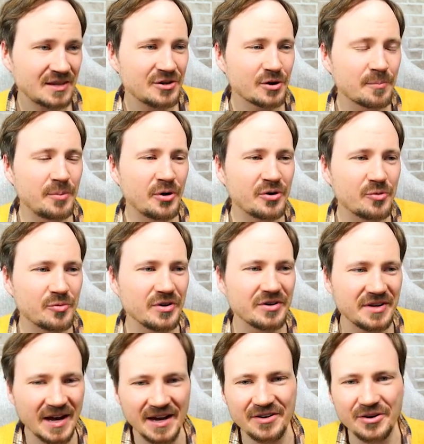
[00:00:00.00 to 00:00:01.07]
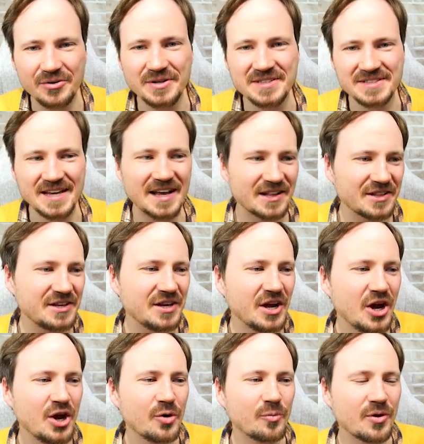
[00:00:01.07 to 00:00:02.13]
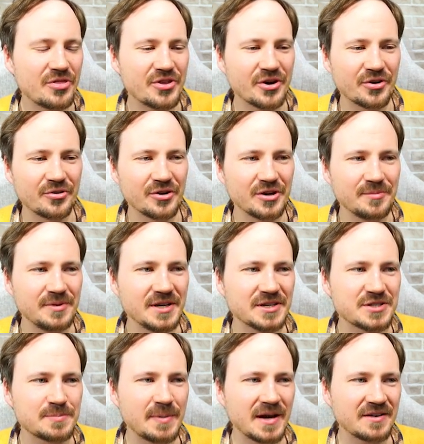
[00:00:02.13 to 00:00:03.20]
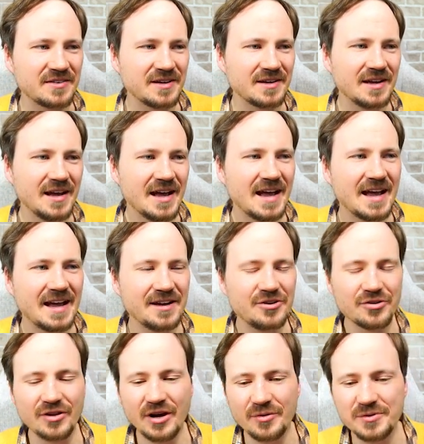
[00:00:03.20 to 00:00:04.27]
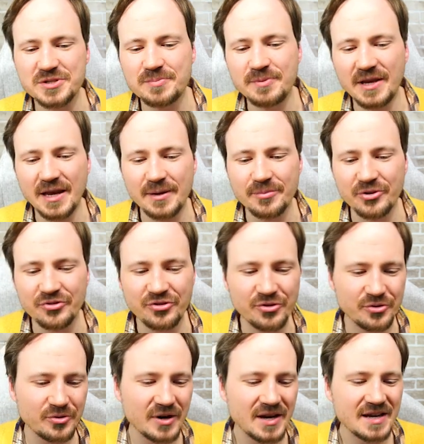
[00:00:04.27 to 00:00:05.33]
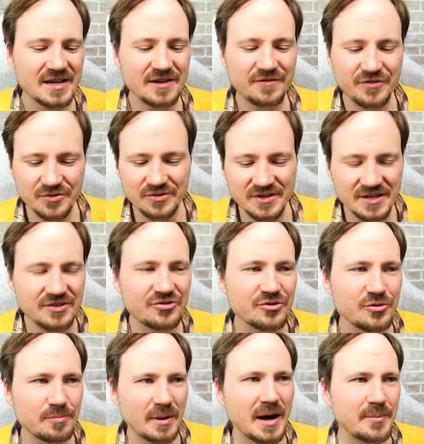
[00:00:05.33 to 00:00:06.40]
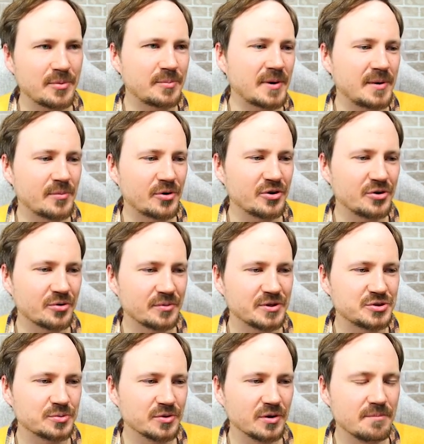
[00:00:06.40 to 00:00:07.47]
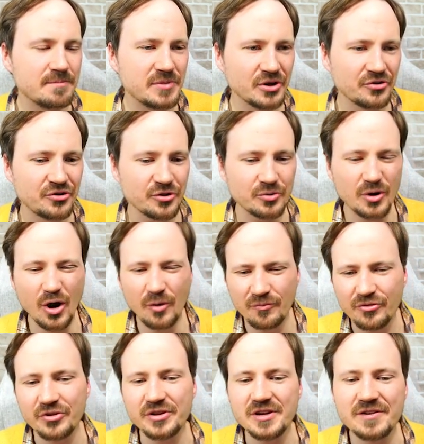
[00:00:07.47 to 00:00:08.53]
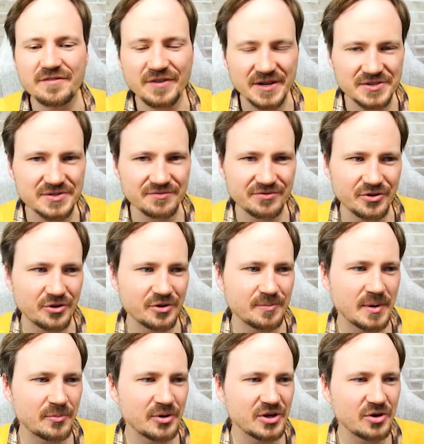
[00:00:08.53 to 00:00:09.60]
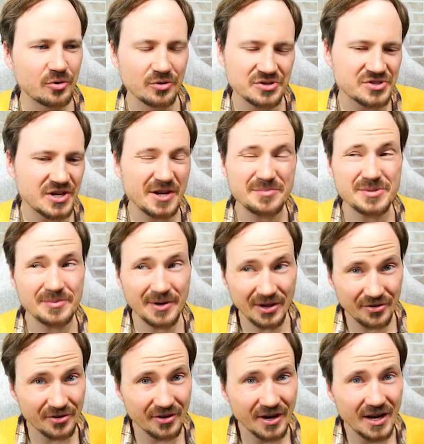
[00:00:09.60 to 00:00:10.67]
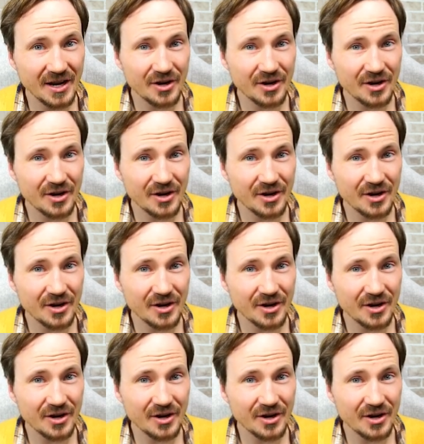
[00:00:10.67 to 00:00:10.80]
Your opponent will not know exactly what they're going to be expecting, and you'll always be able to, if you need to, pop the Primordial Ritual, mill to, hopefully, find some floating memory or set up some other